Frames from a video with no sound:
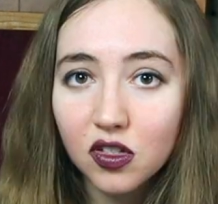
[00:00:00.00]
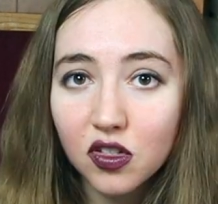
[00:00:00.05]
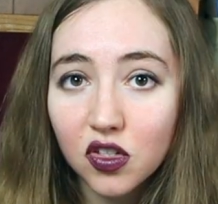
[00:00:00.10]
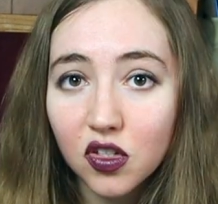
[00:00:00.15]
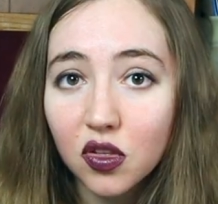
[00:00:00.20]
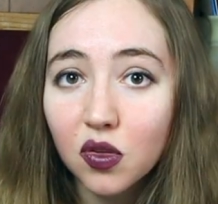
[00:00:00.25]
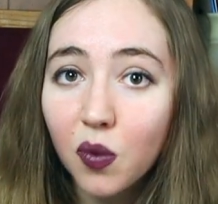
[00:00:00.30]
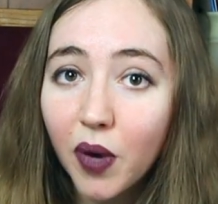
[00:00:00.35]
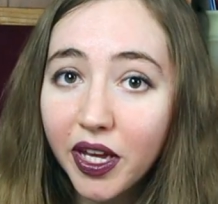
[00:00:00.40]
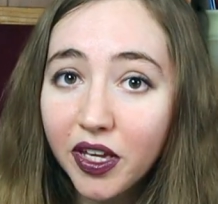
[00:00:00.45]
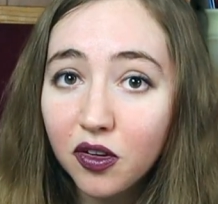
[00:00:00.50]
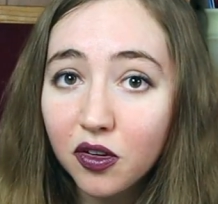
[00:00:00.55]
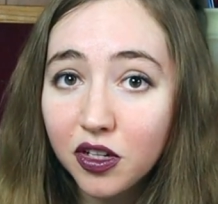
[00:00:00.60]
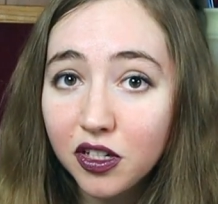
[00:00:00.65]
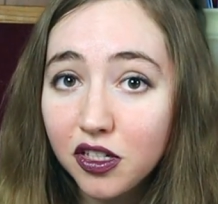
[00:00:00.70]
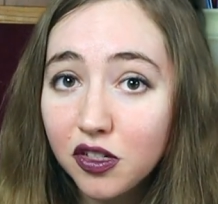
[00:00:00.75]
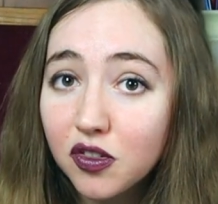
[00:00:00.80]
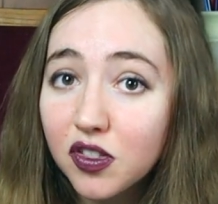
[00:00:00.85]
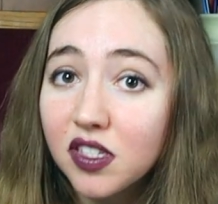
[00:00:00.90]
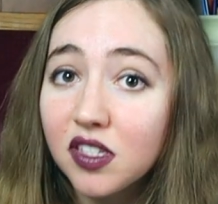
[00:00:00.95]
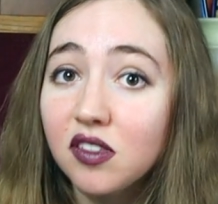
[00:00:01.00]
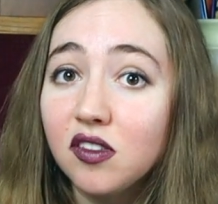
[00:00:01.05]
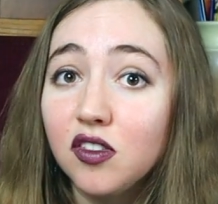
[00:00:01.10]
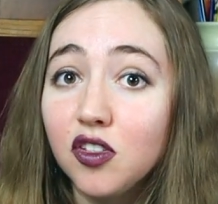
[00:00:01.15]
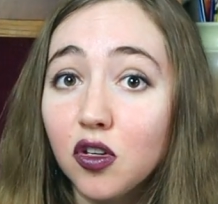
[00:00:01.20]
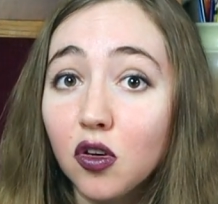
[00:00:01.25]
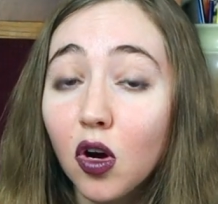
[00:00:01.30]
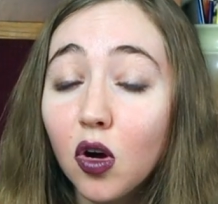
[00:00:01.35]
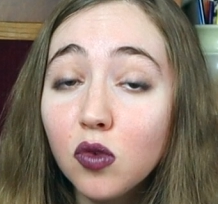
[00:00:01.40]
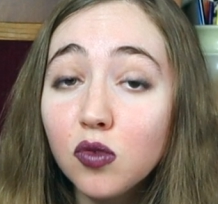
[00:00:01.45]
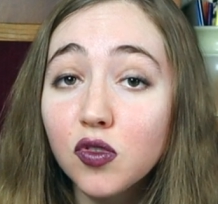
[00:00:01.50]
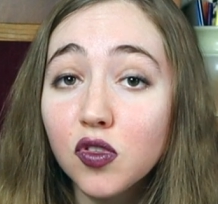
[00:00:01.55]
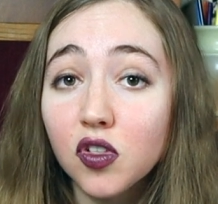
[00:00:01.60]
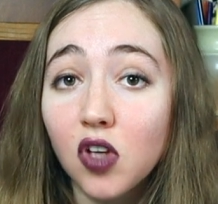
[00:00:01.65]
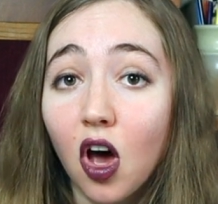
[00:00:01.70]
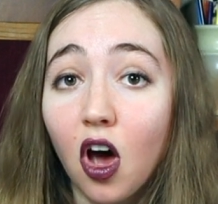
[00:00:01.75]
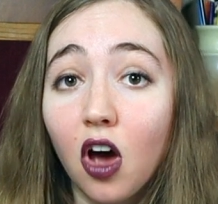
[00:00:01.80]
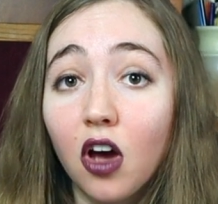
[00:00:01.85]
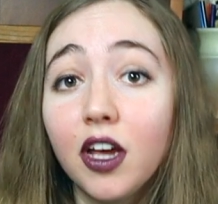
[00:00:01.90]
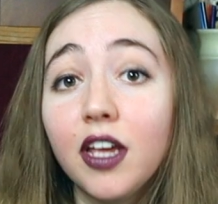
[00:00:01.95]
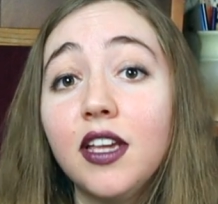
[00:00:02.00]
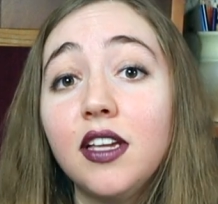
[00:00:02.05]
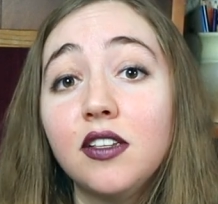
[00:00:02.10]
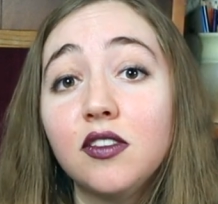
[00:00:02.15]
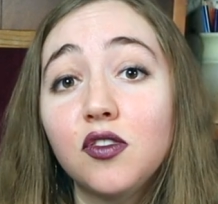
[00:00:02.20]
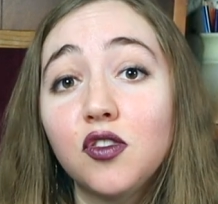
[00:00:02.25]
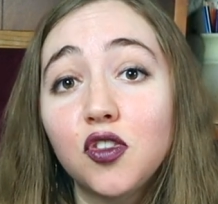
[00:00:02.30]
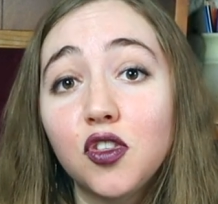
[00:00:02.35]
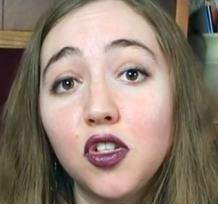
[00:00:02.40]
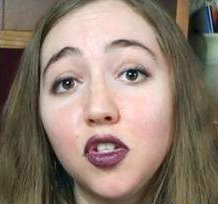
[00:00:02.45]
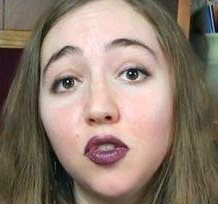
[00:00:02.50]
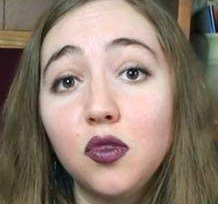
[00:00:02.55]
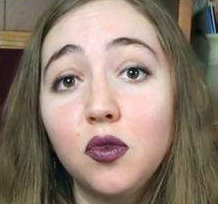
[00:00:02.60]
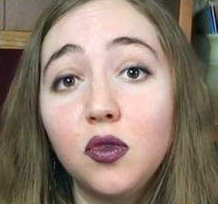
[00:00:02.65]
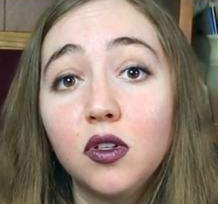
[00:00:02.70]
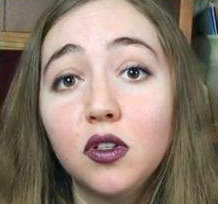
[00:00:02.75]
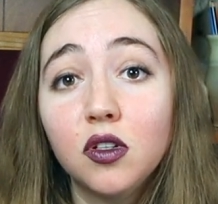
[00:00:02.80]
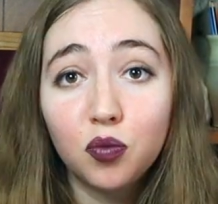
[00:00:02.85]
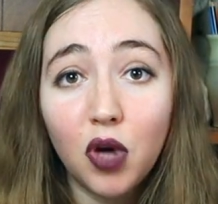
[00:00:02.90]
So the way you can use this in your own song is to